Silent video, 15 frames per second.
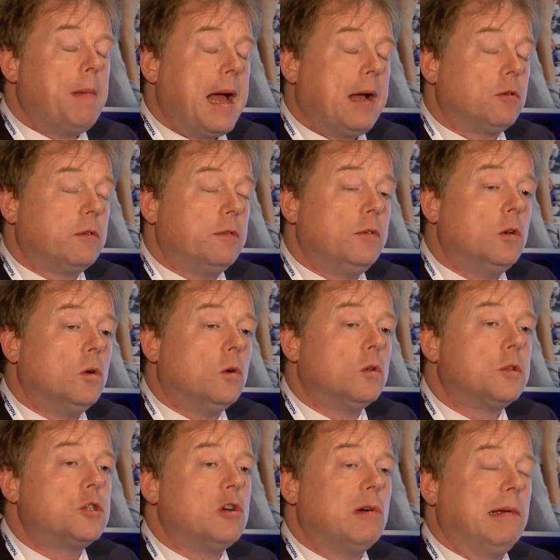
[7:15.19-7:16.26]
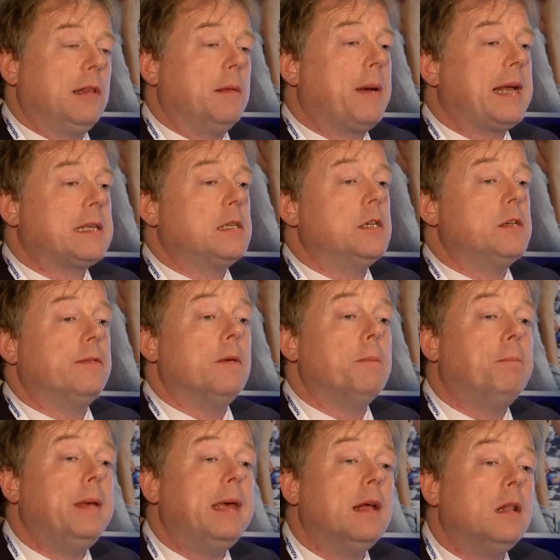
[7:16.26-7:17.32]
House of Lords during the passage of the
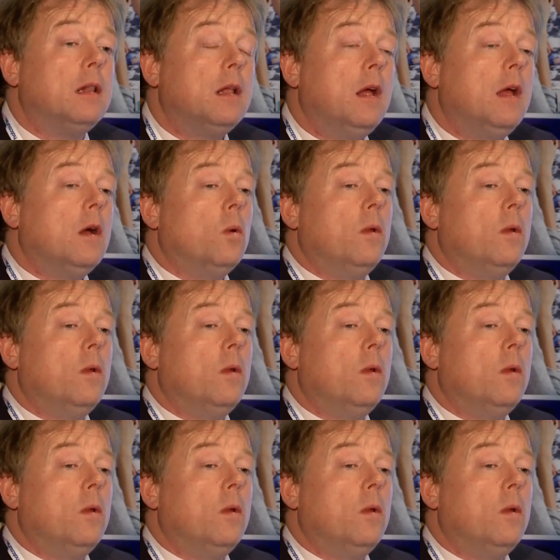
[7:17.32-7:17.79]
bill,